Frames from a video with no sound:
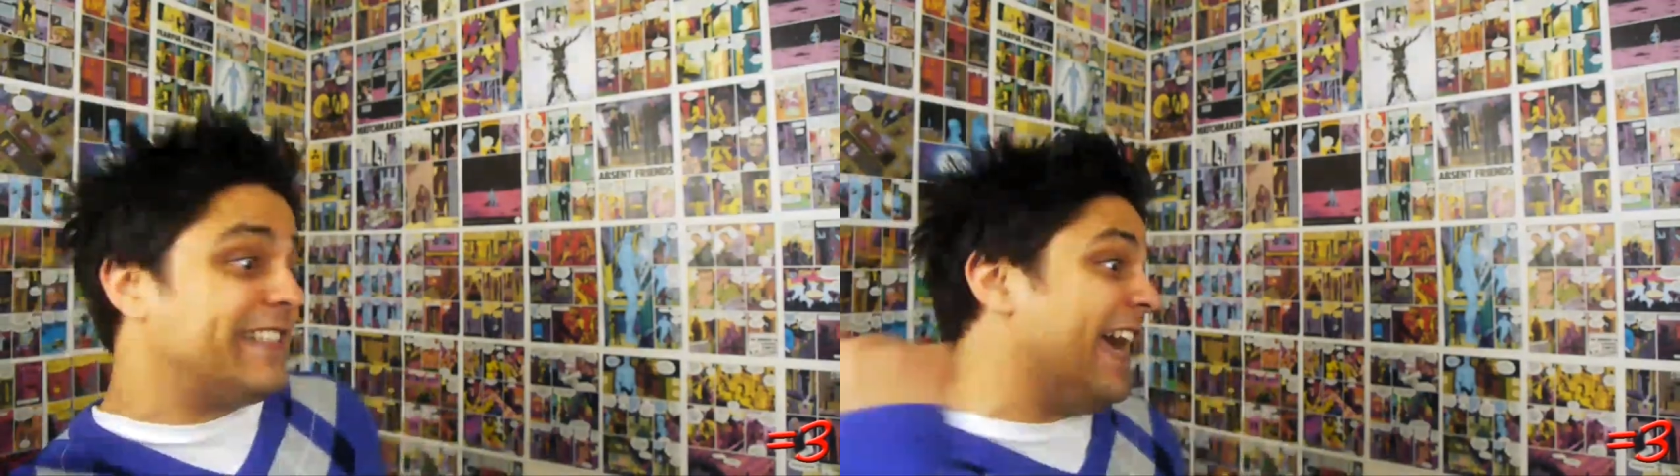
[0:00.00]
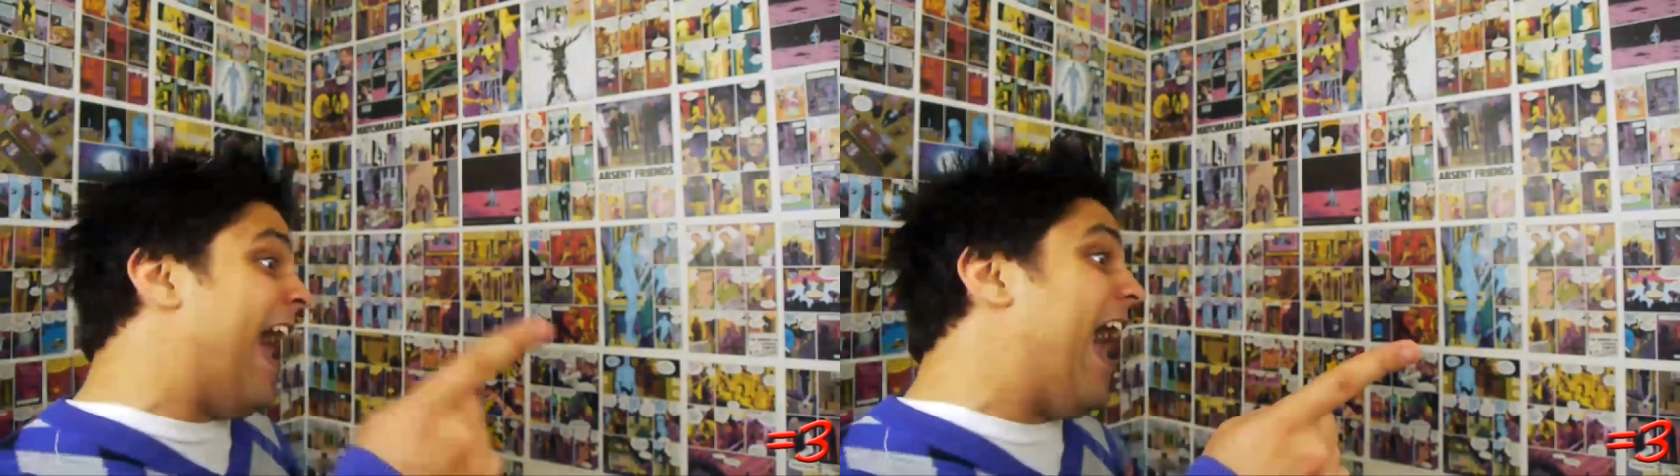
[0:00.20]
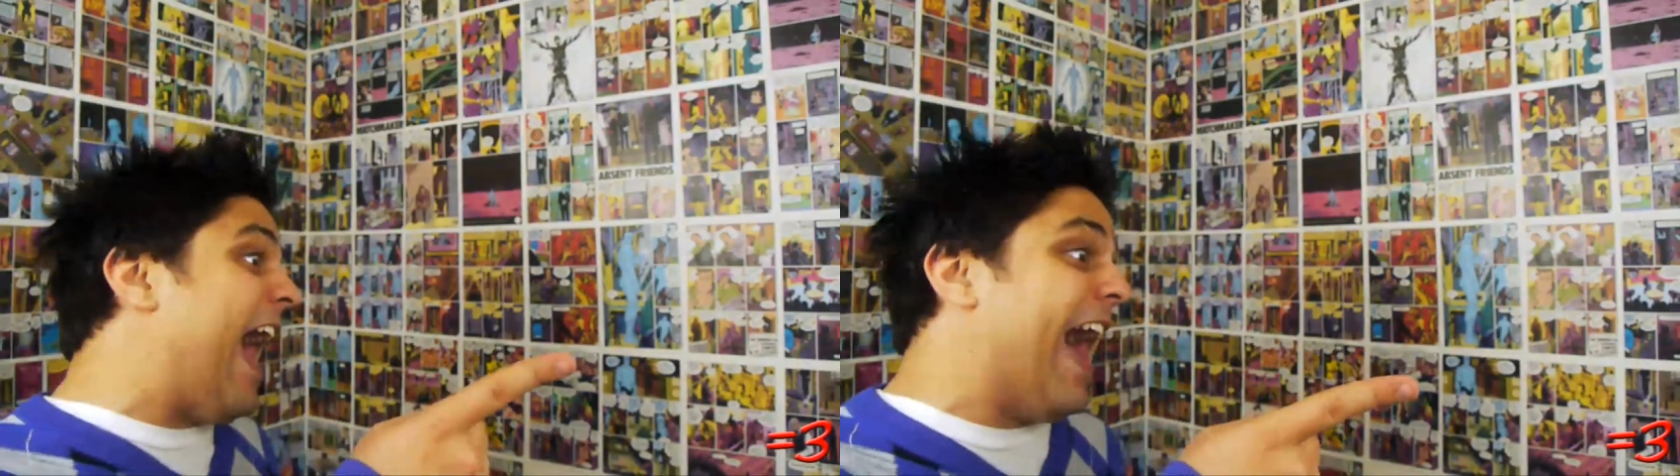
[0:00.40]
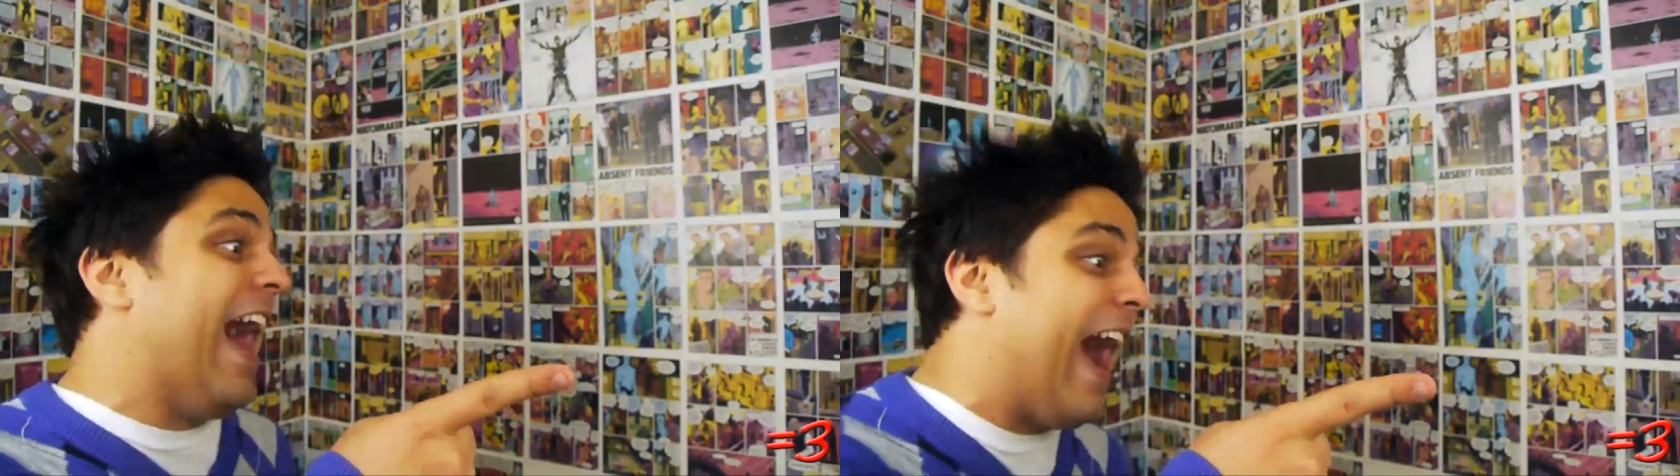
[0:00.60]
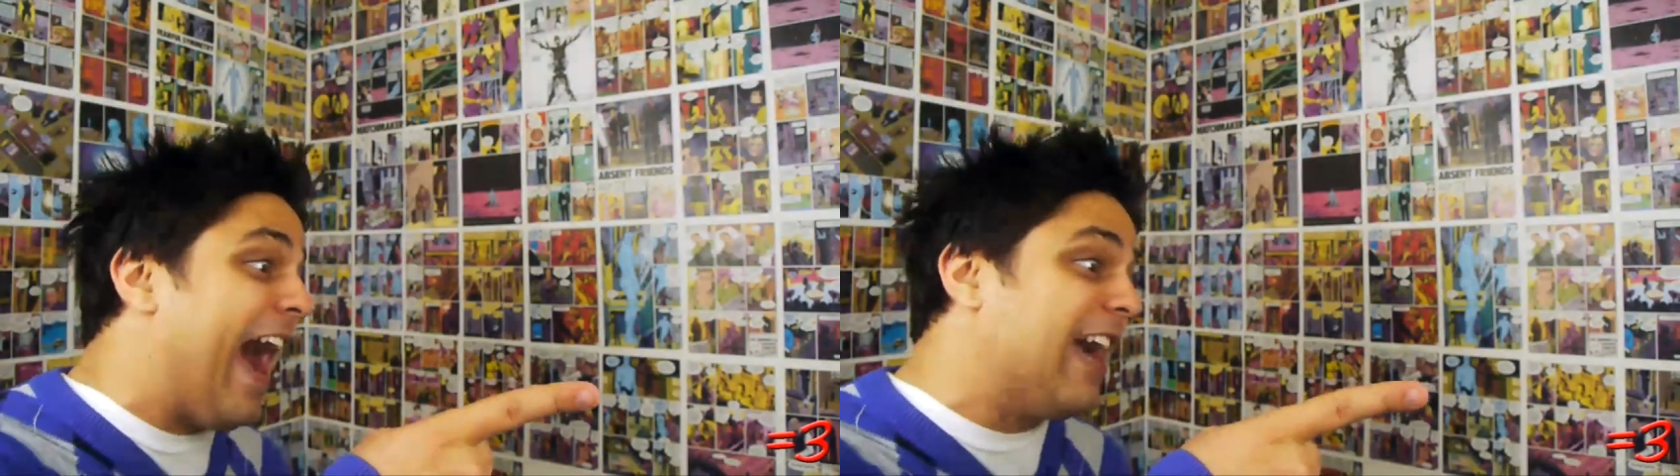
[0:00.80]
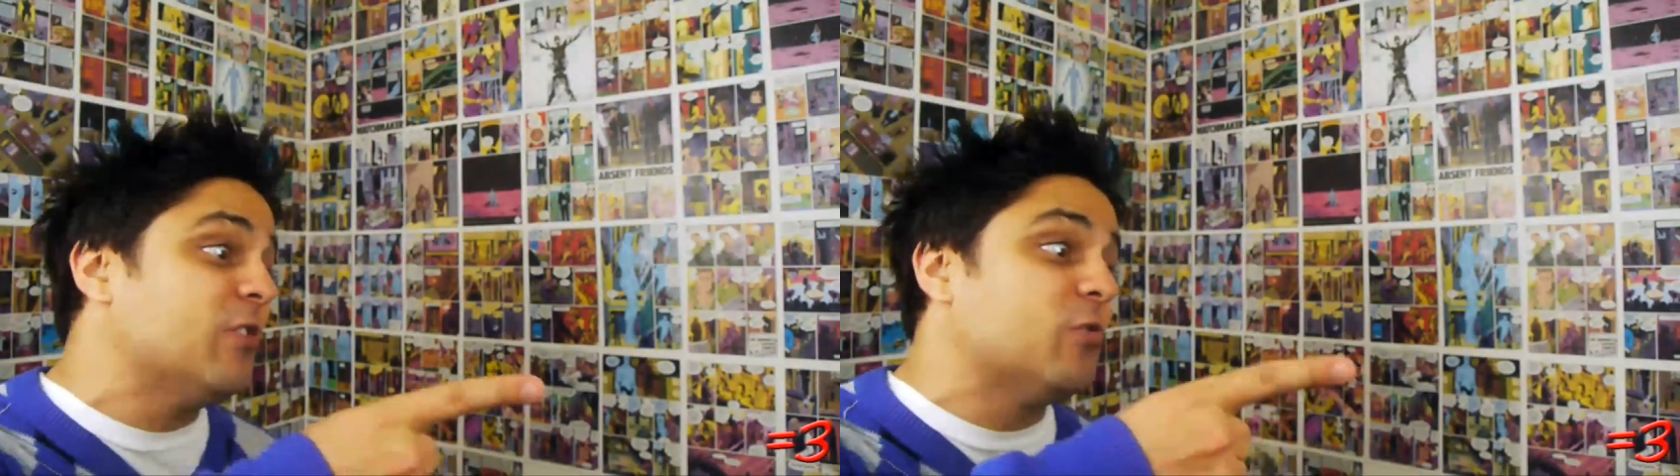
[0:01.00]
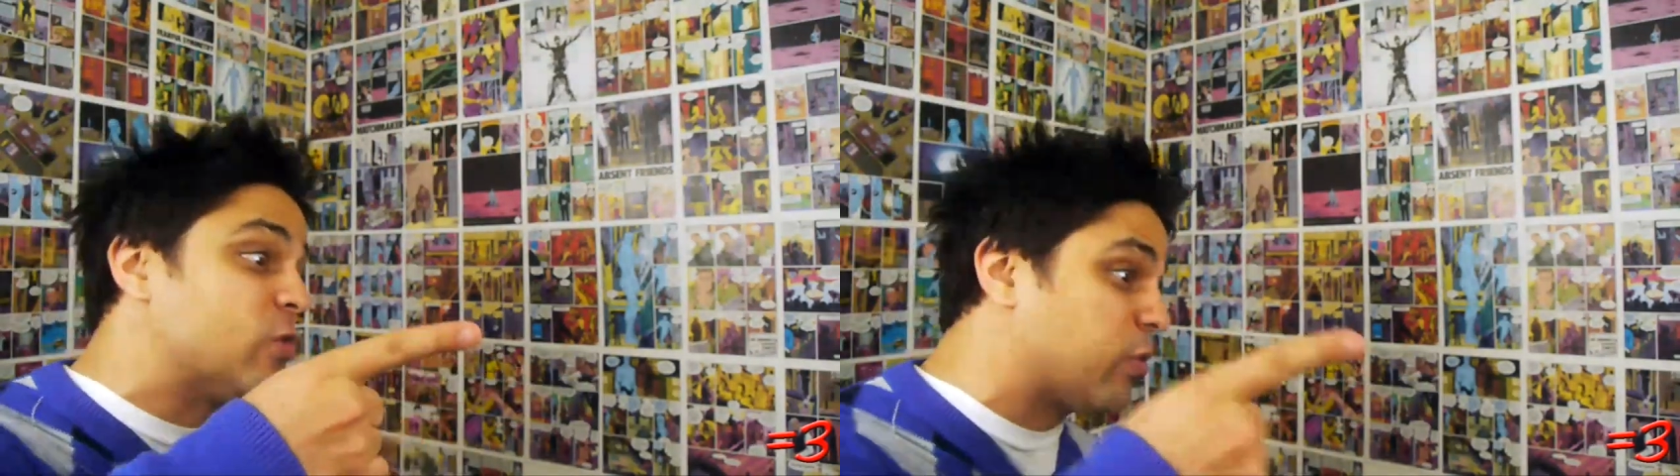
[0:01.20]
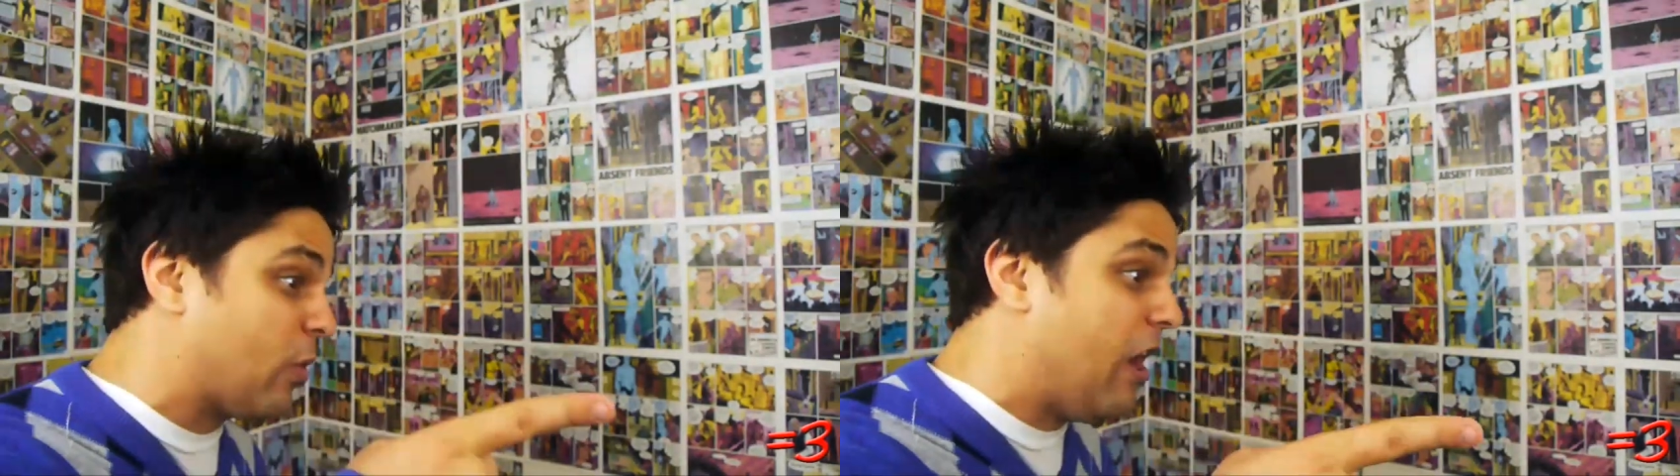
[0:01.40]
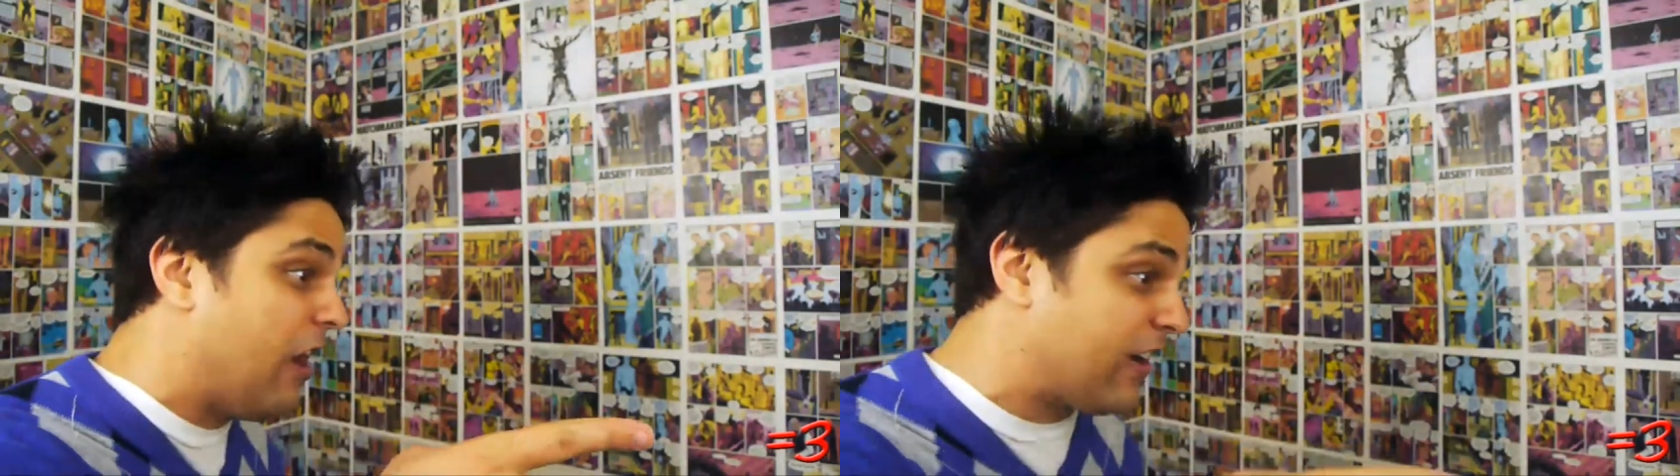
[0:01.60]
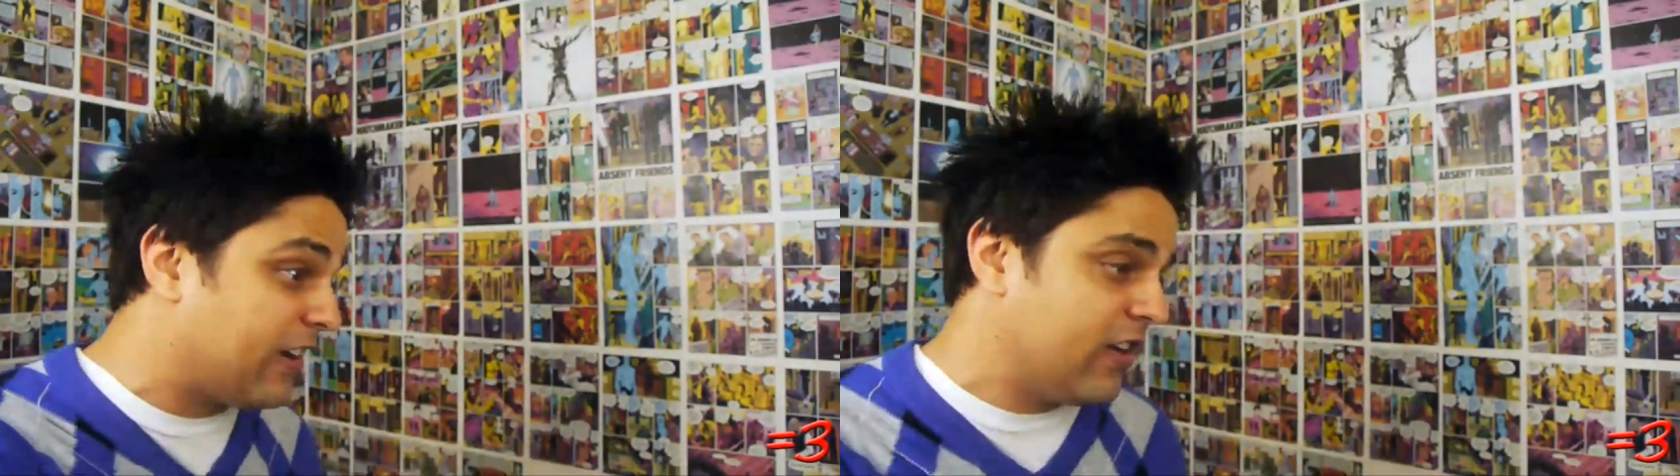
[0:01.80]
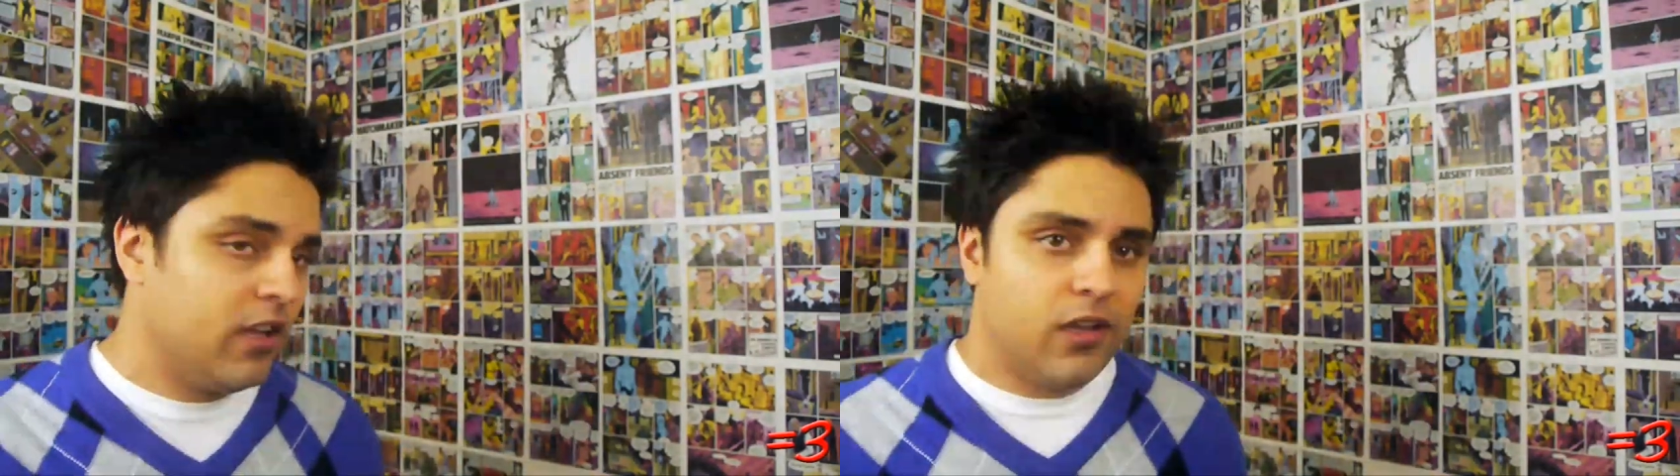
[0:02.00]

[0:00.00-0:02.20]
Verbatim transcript: "Dah, you drunk!"